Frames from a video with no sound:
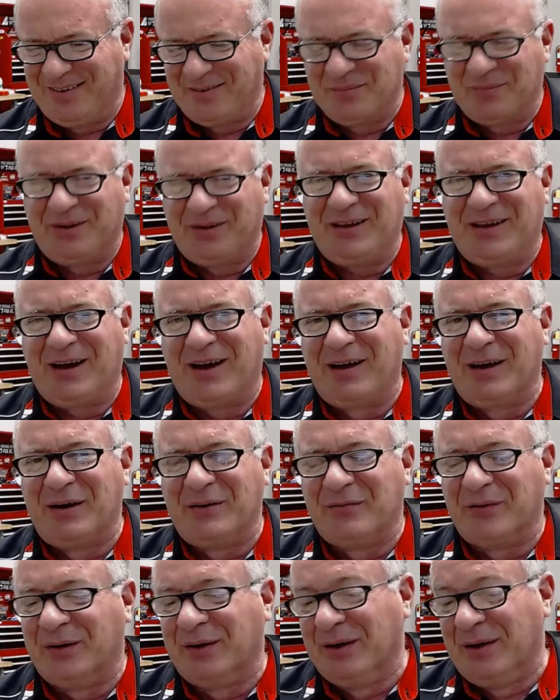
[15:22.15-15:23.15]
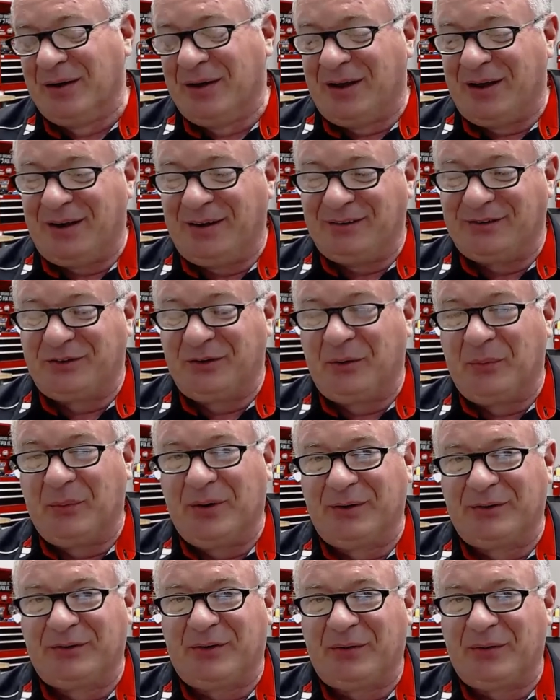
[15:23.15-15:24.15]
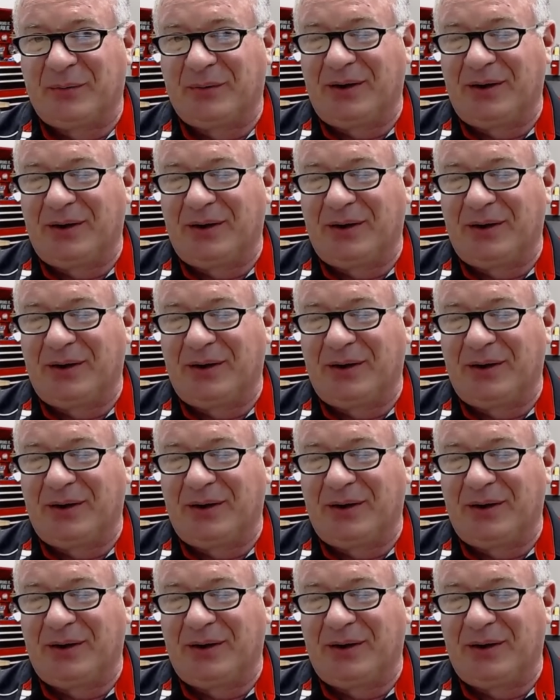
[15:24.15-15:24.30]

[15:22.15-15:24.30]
But he got over it, and he still wears all the